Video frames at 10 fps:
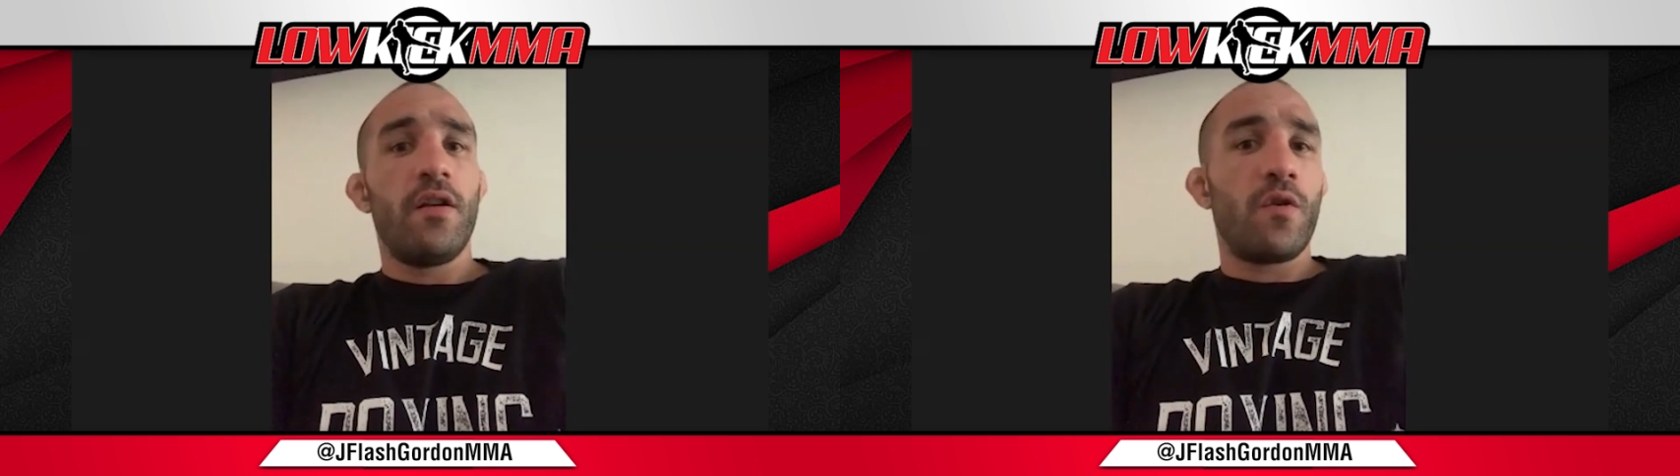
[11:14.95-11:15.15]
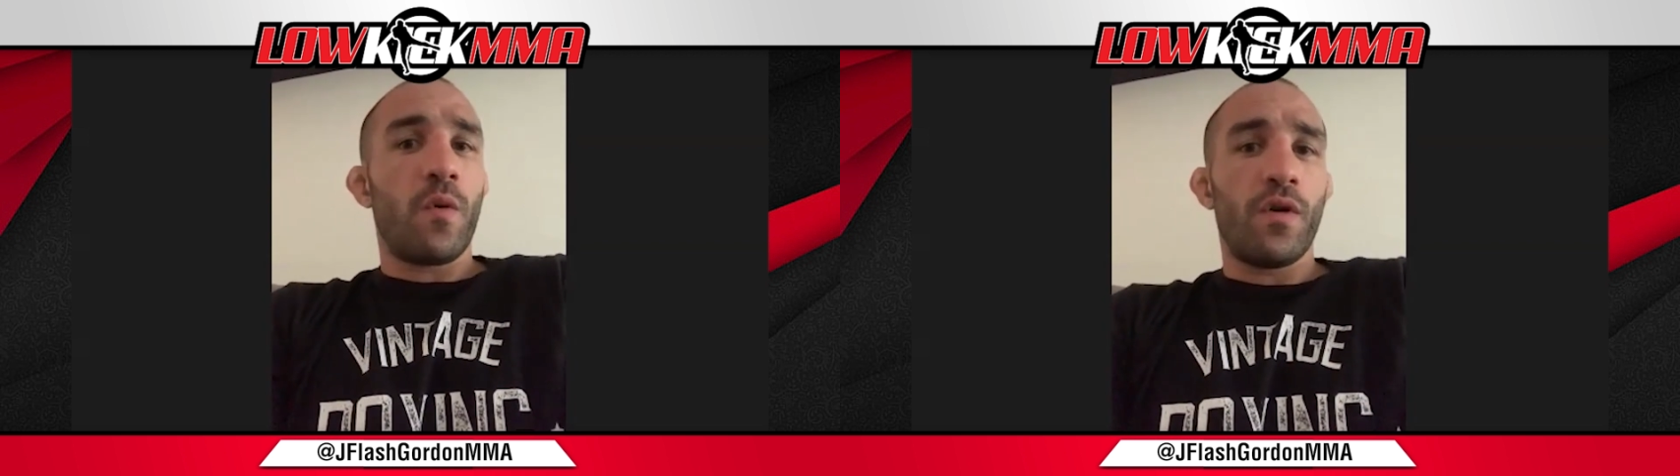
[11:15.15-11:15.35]

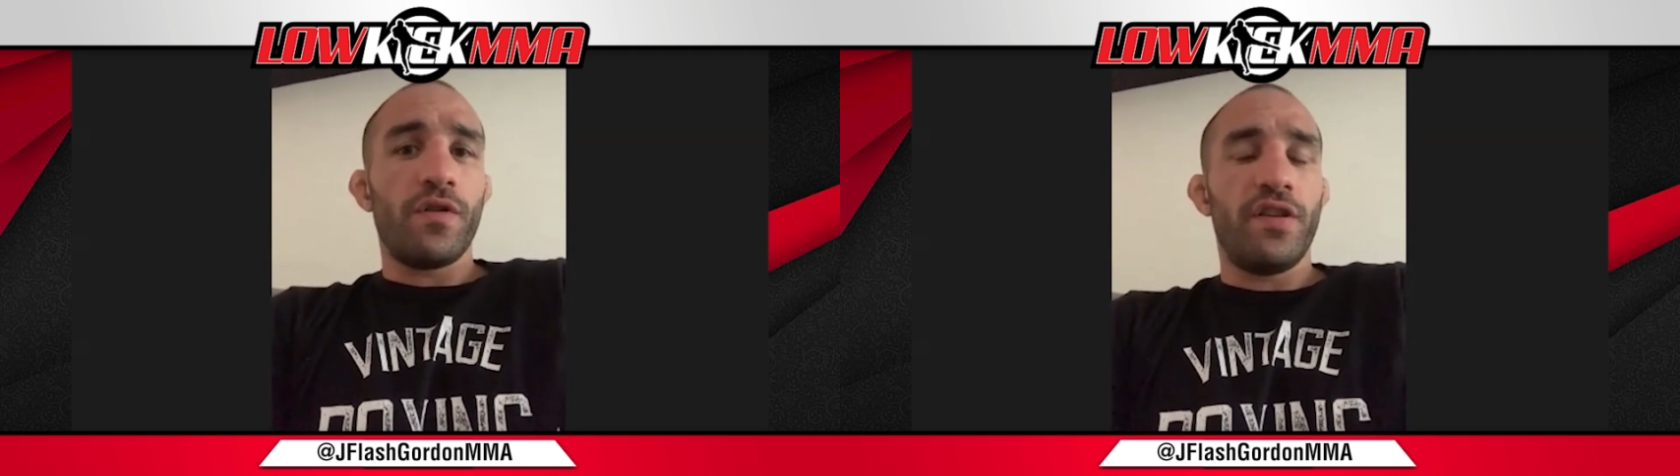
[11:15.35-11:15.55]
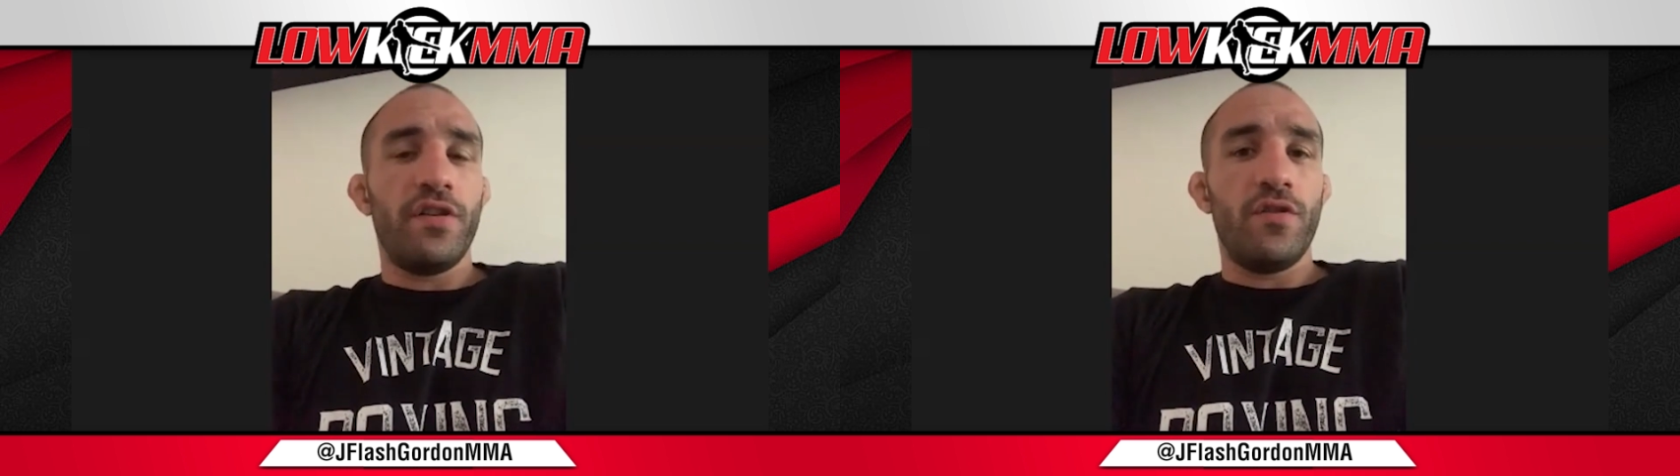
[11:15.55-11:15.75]

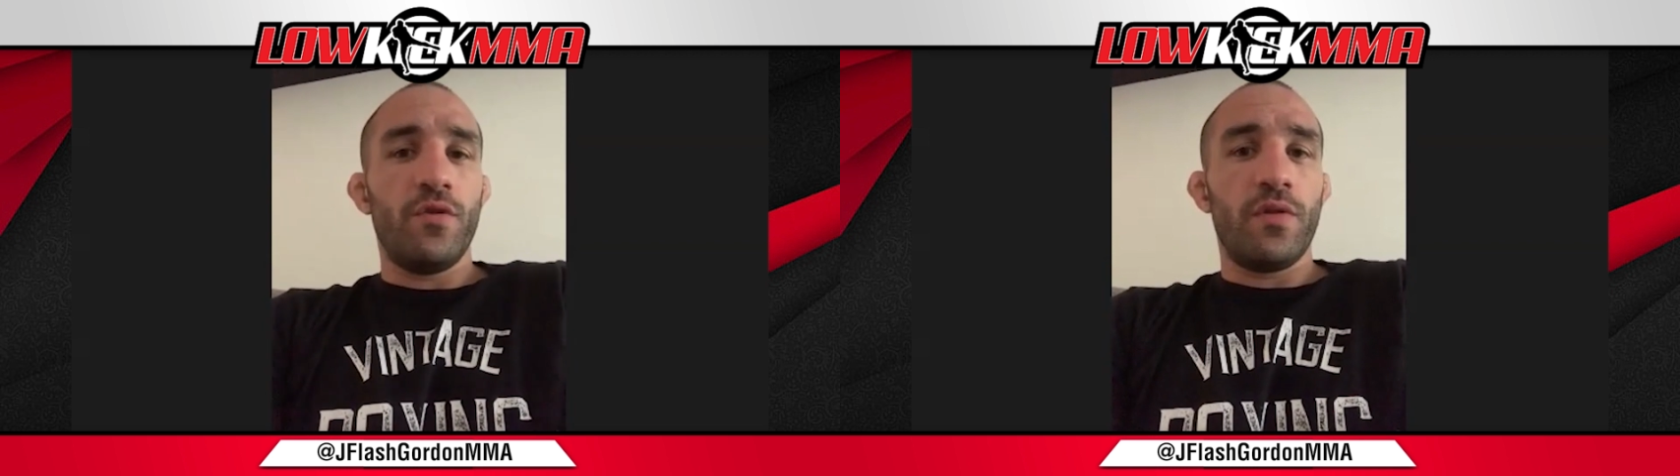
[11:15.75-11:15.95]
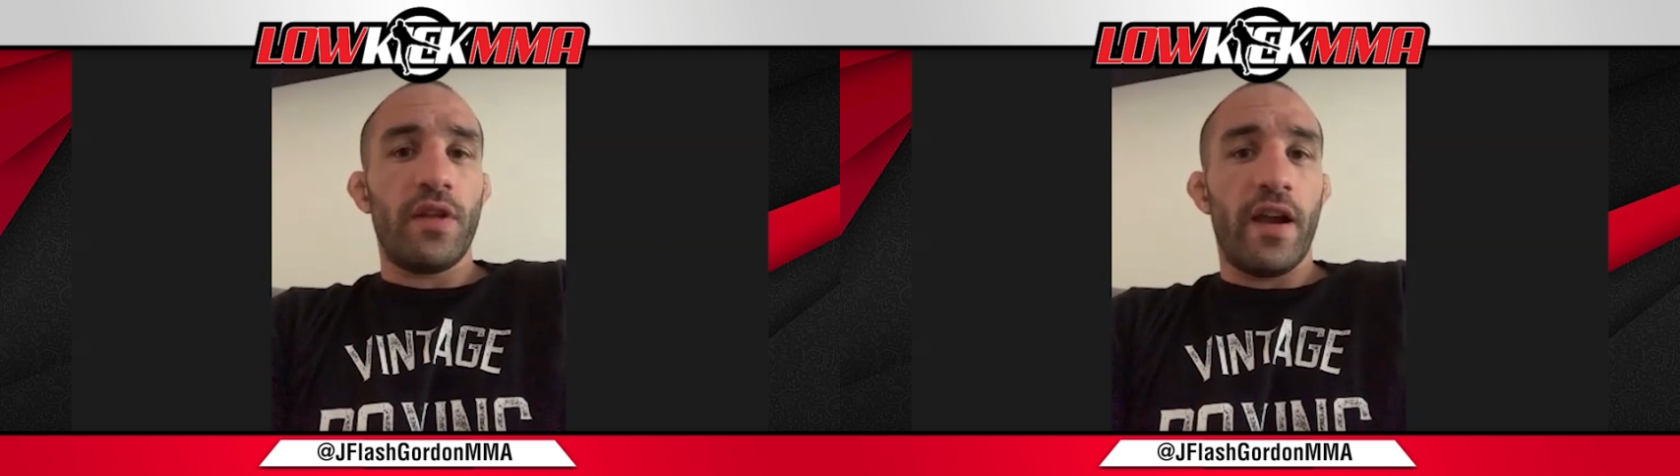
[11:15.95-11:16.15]
quarantine you
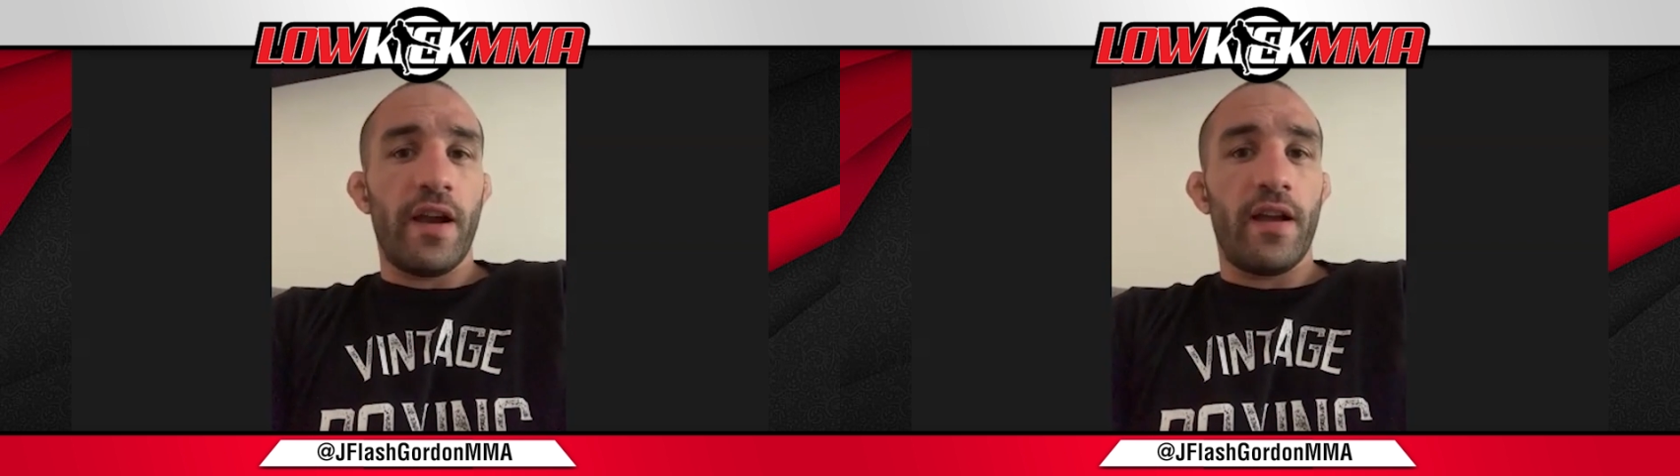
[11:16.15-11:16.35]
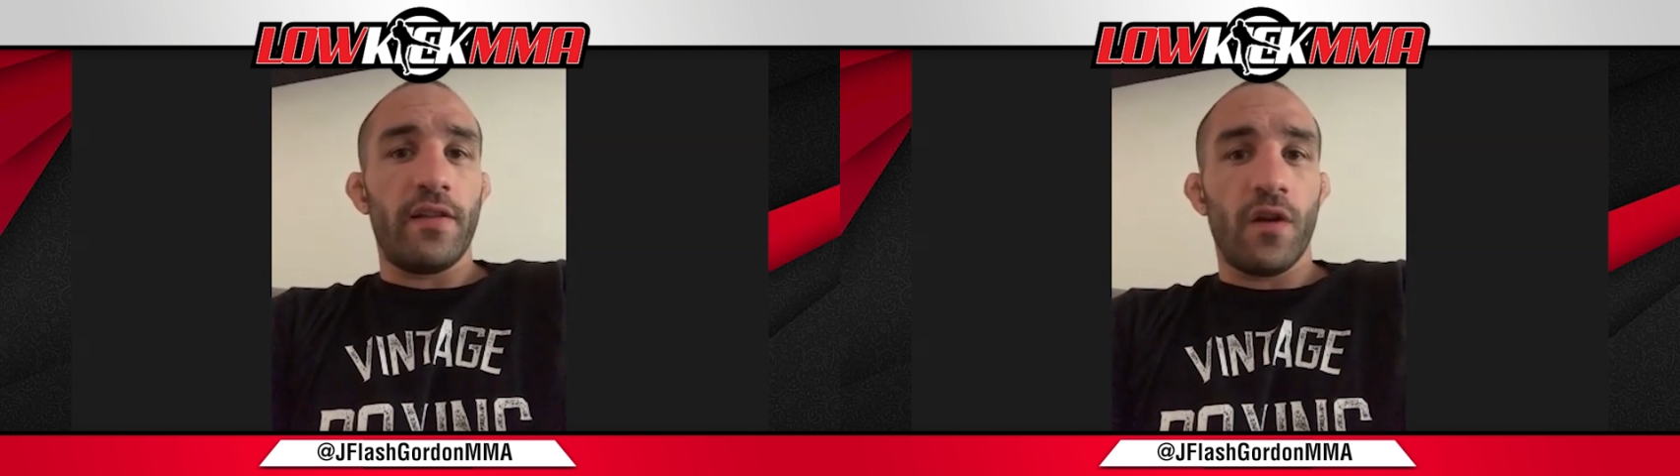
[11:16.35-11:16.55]
in
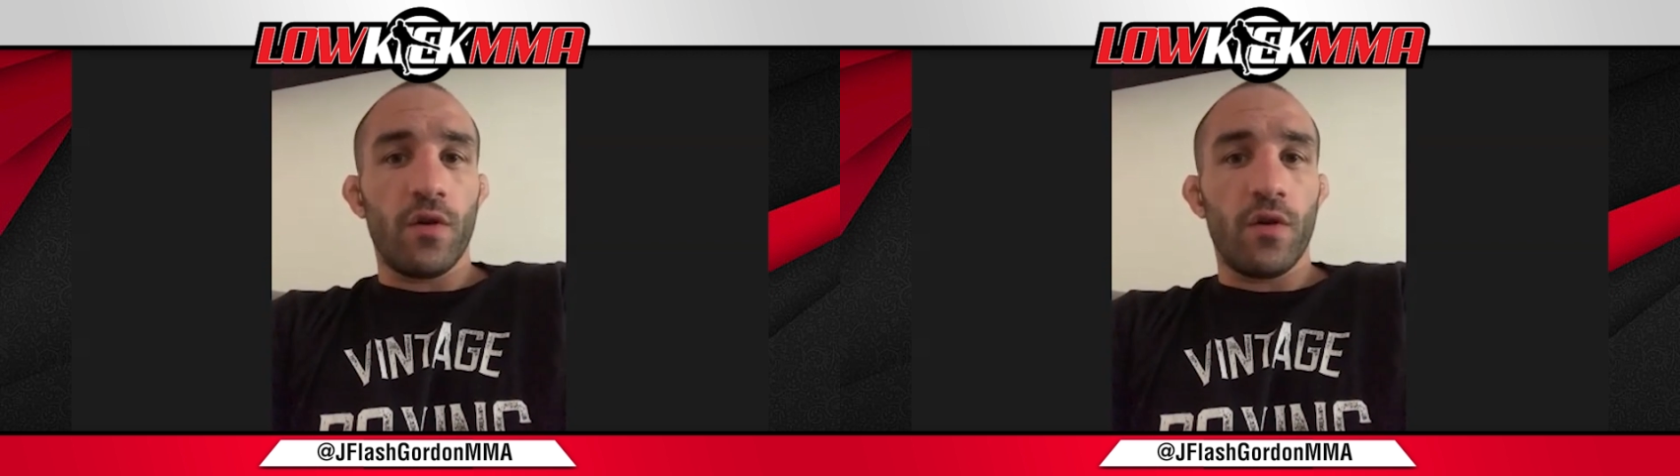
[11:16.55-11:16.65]
the